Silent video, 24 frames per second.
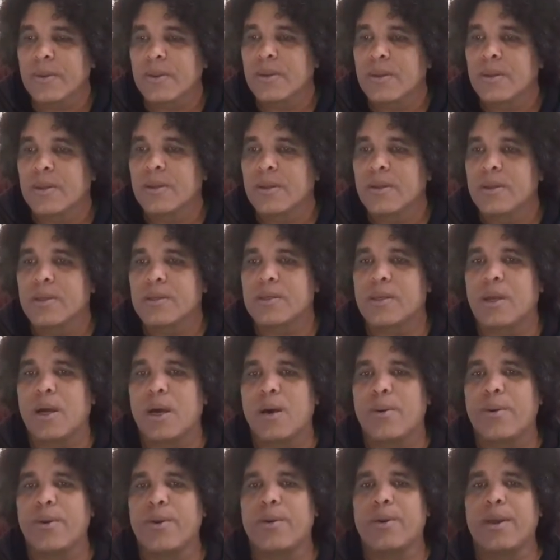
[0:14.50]
So, how are
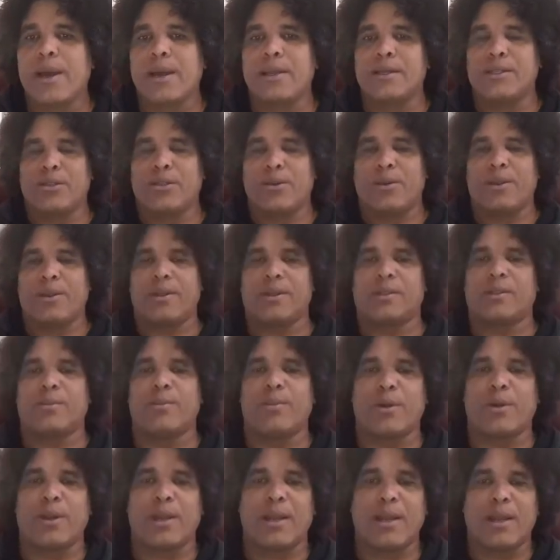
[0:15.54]
you guys doing this
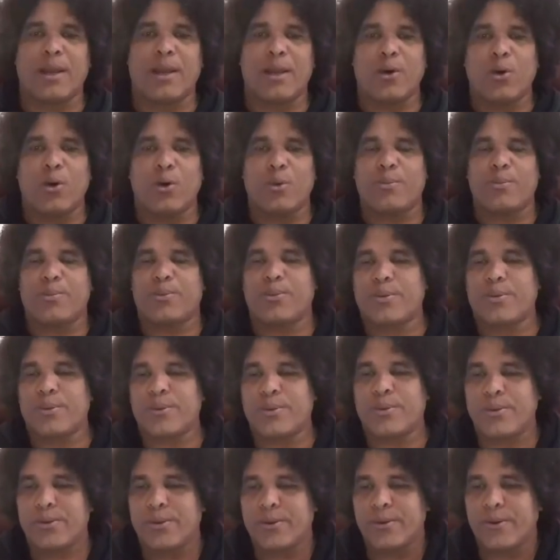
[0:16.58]
morning? I hope
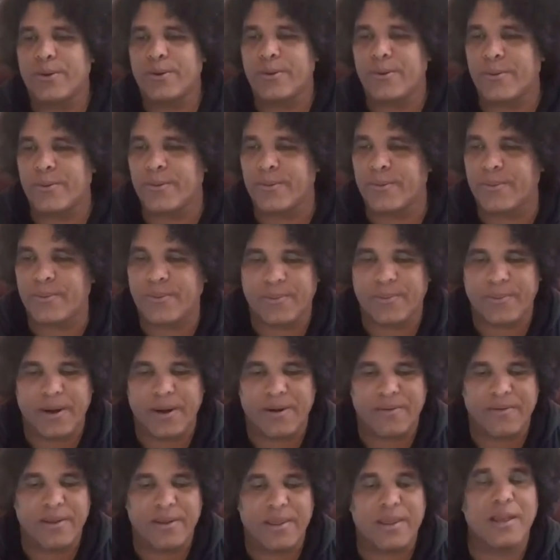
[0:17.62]

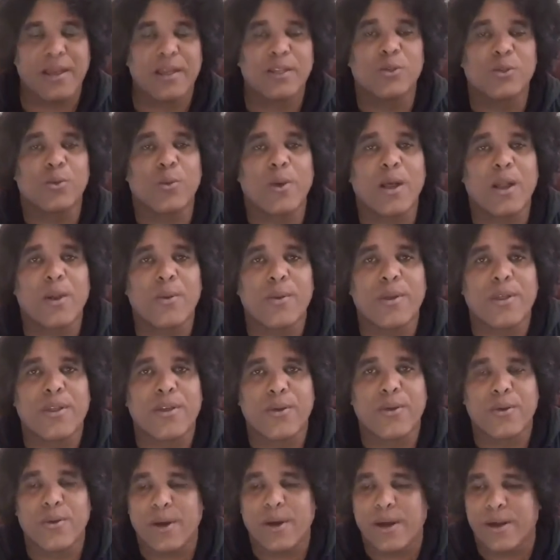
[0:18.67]
everything is well with
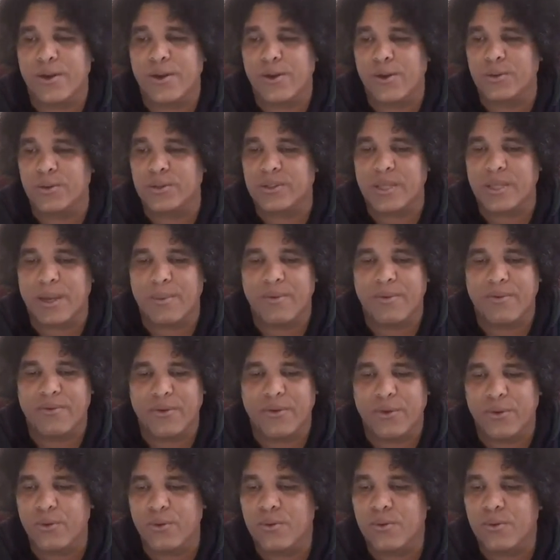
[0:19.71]
you. I know some of you